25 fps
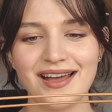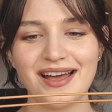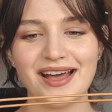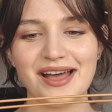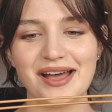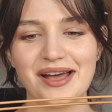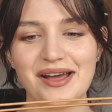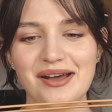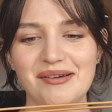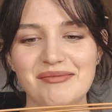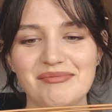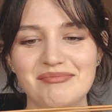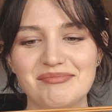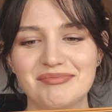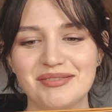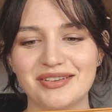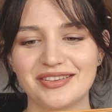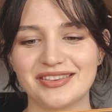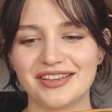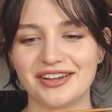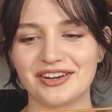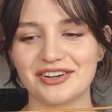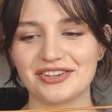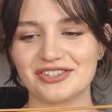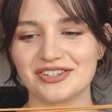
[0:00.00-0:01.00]

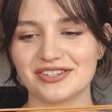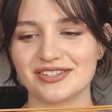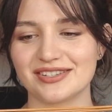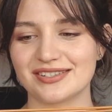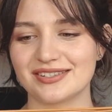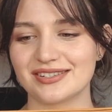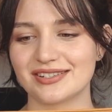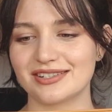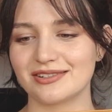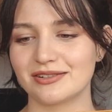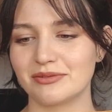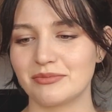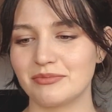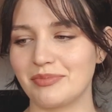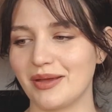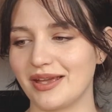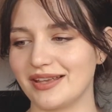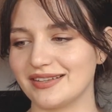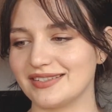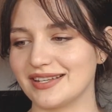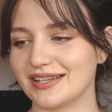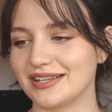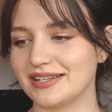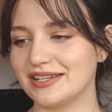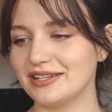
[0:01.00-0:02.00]
but they're just
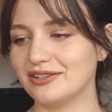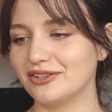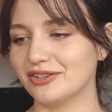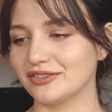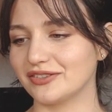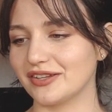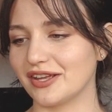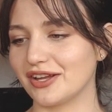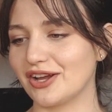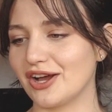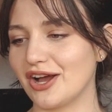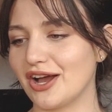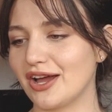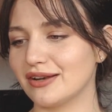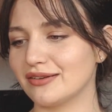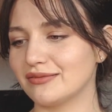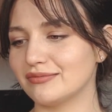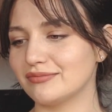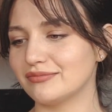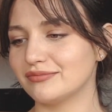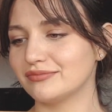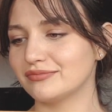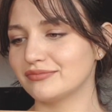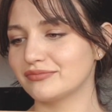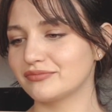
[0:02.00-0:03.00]
basic needles I got.
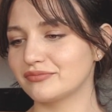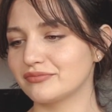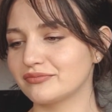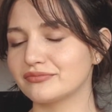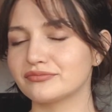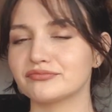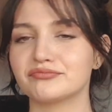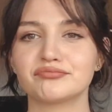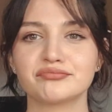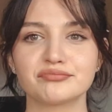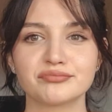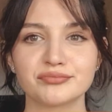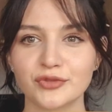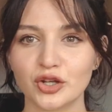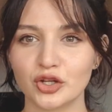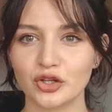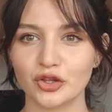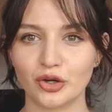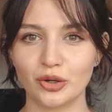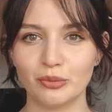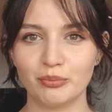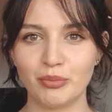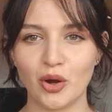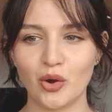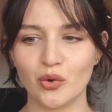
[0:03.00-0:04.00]
The
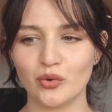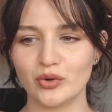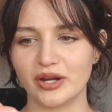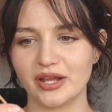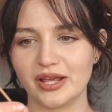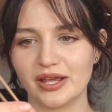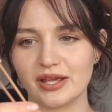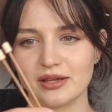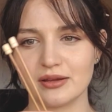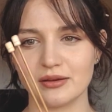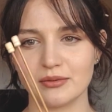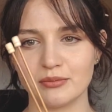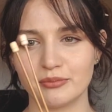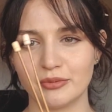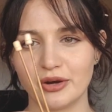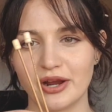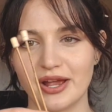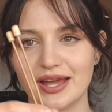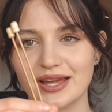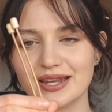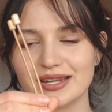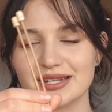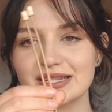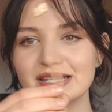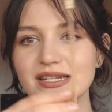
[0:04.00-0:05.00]
little Pony
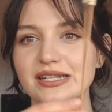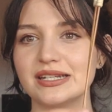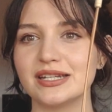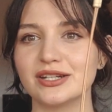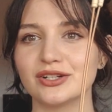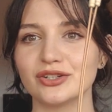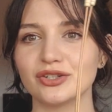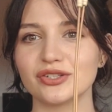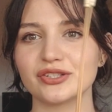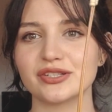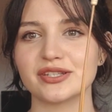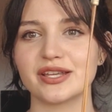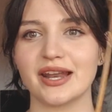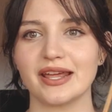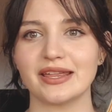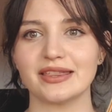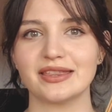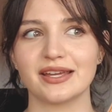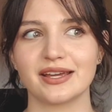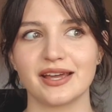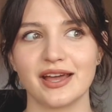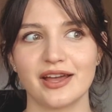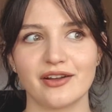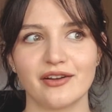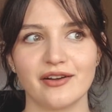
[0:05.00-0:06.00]
brand needles that I
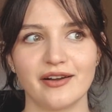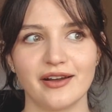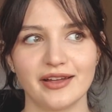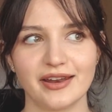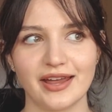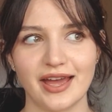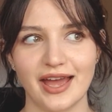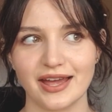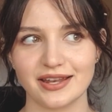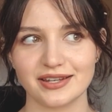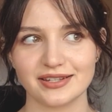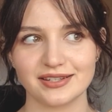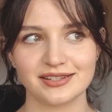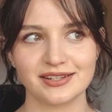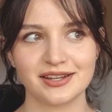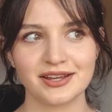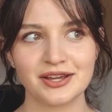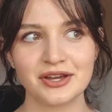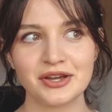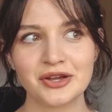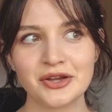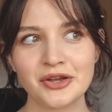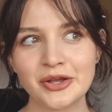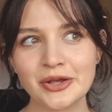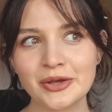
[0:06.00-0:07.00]
think I got at
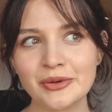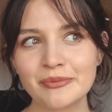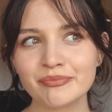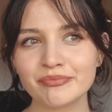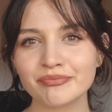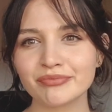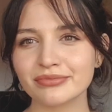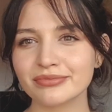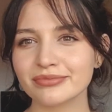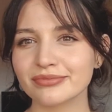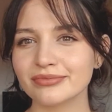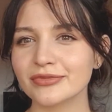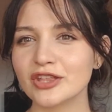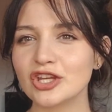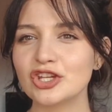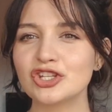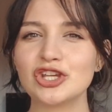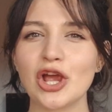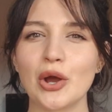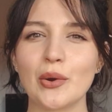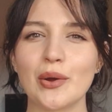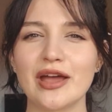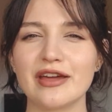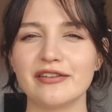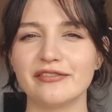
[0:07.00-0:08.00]

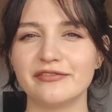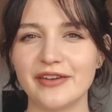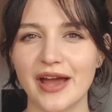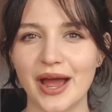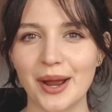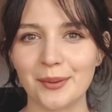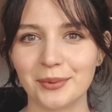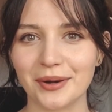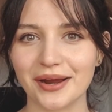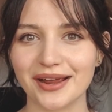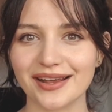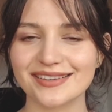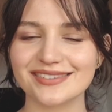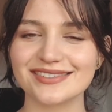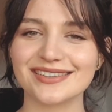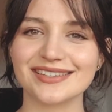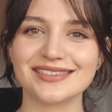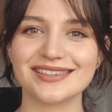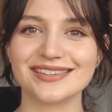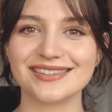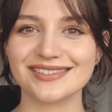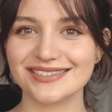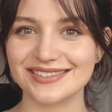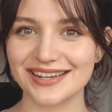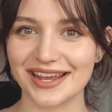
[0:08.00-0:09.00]
Joann Fabrics in
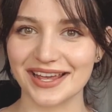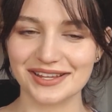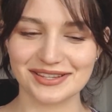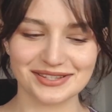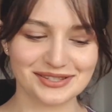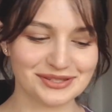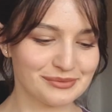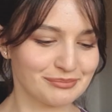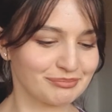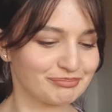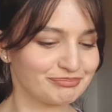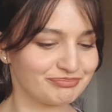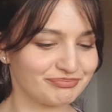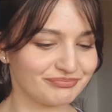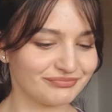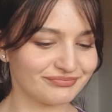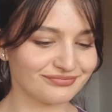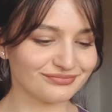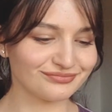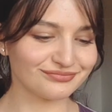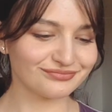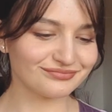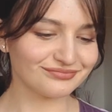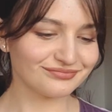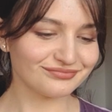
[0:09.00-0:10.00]
the States,
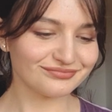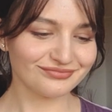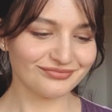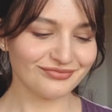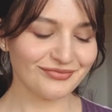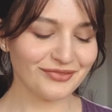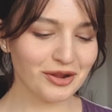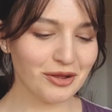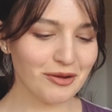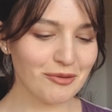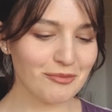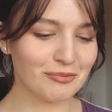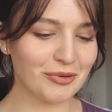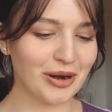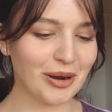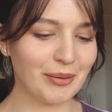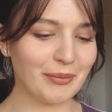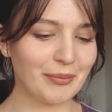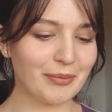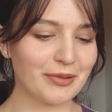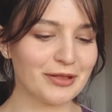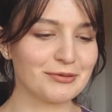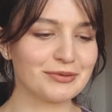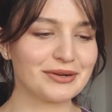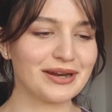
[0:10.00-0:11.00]

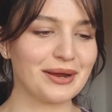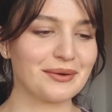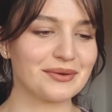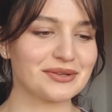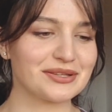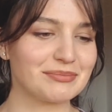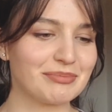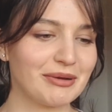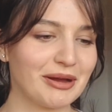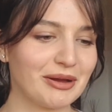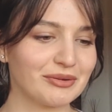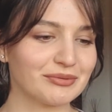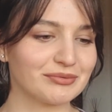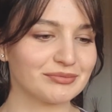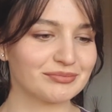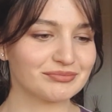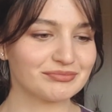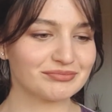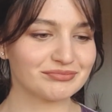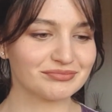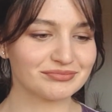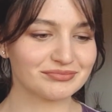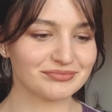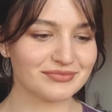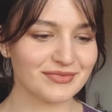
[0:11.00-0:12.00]
probably when I was about
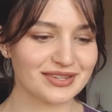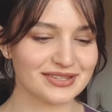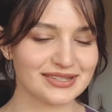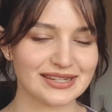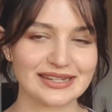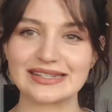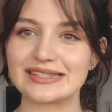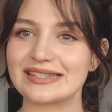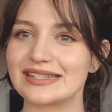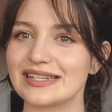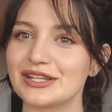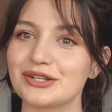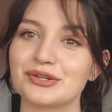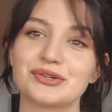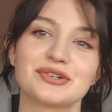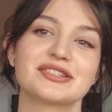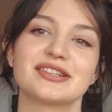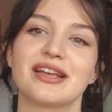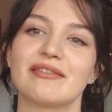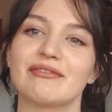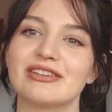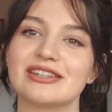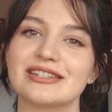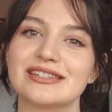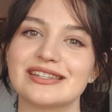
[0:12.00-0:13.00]
16 or
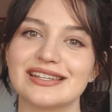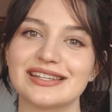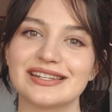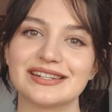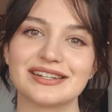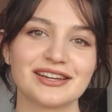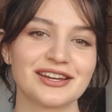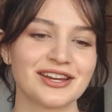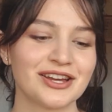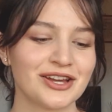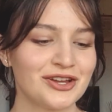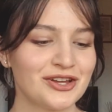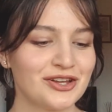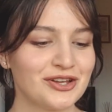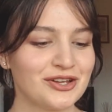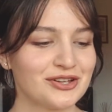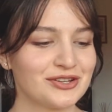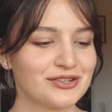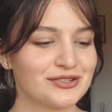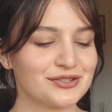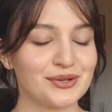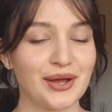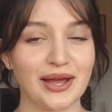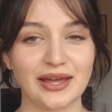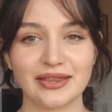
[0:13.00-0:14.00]
17.
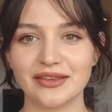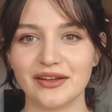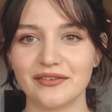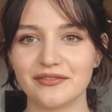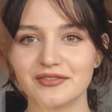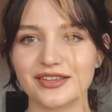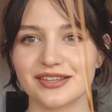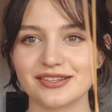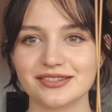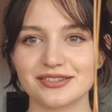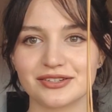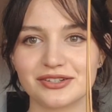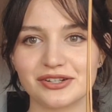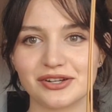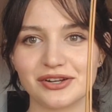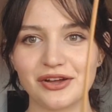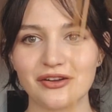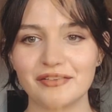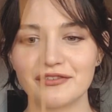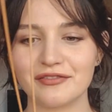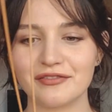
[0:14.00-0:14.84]
So I love these little